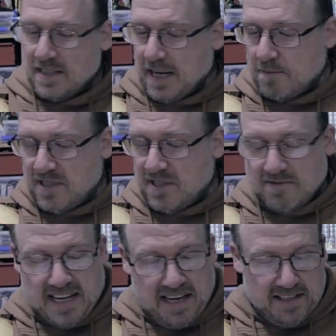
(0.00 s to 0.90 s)
dumps him
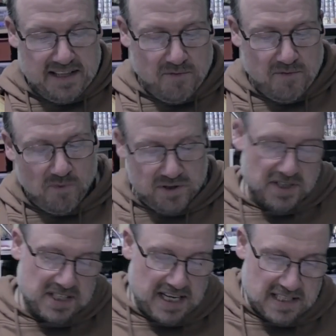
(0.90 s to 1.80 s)
down, and then
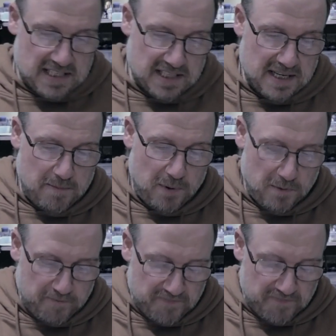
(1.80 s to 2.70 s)
wanders into the temple